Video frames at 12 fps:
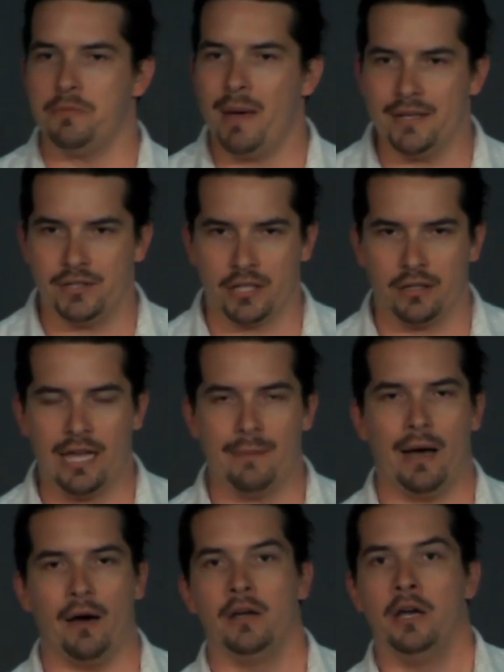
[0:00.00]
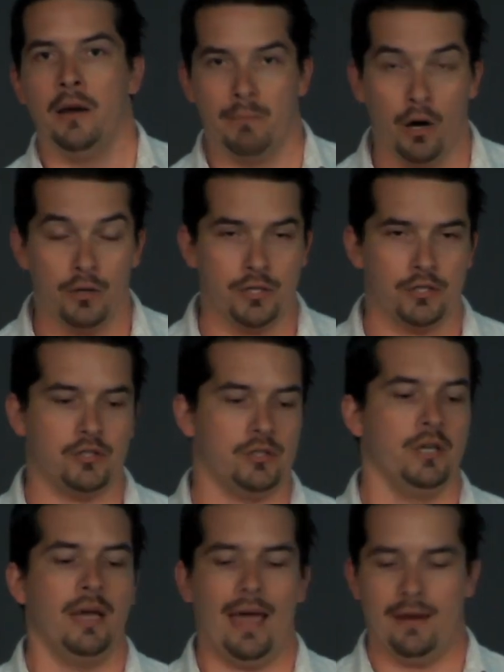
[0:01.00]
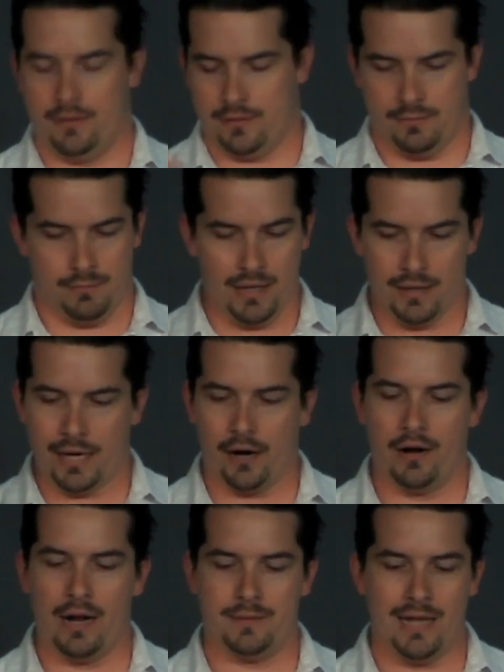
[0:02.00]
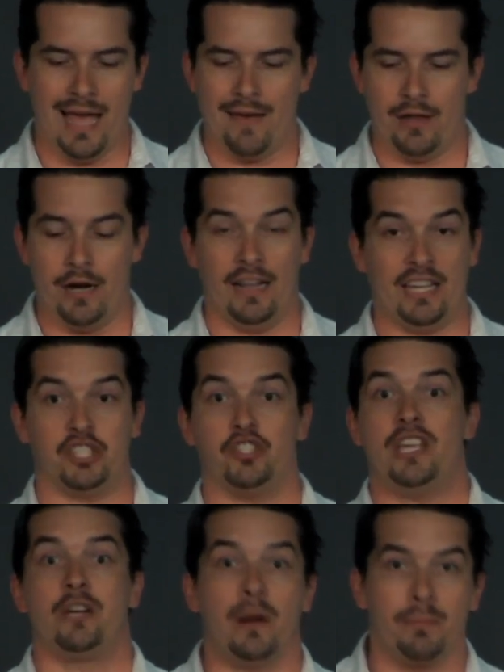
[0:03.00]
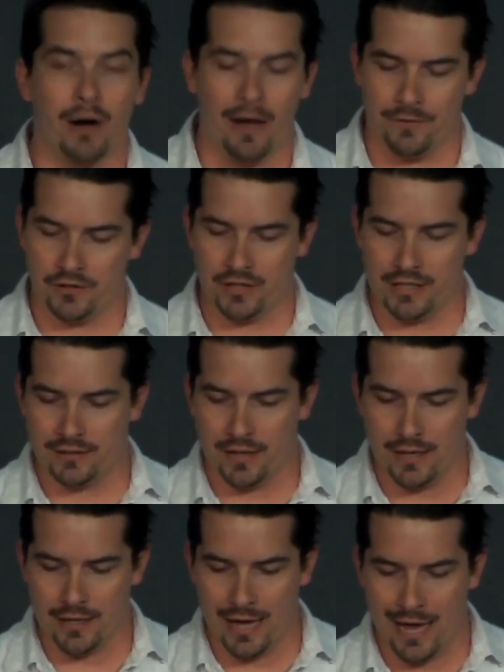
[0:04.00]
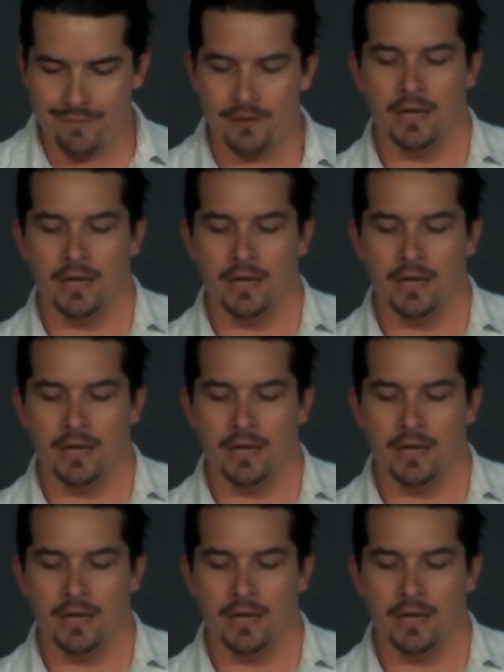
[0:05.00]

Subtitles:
basically about Moses and being carried up to heaven and like secret prophecies that he gave.